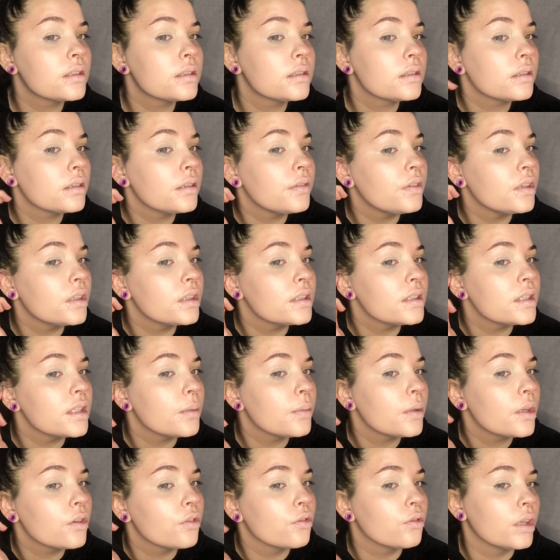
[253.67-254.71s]
If you can see a bit of
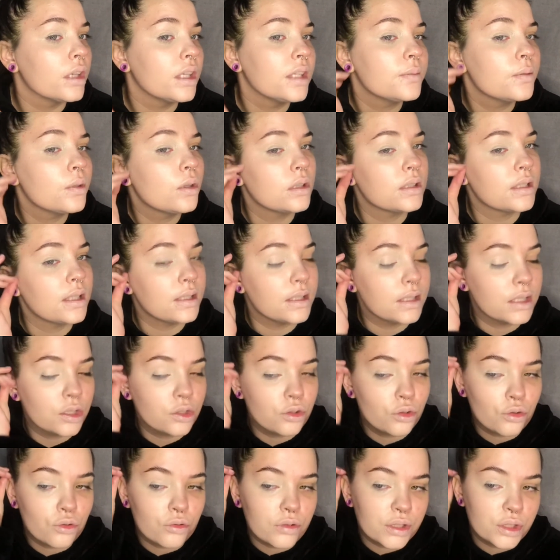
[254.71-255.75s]
green, it's because I did a
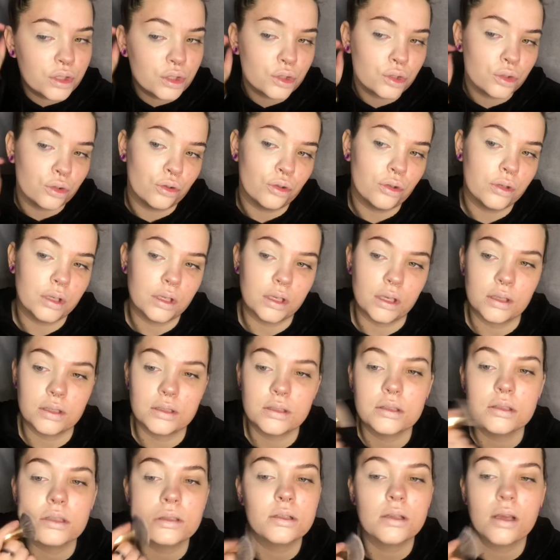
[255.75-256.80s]
Grinch look
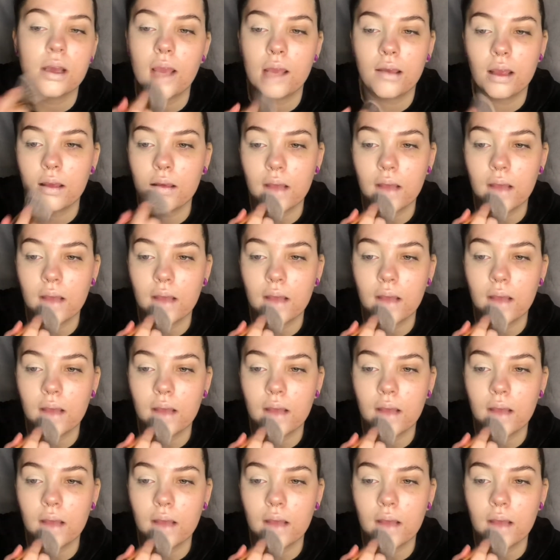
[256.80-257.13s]
yesterday.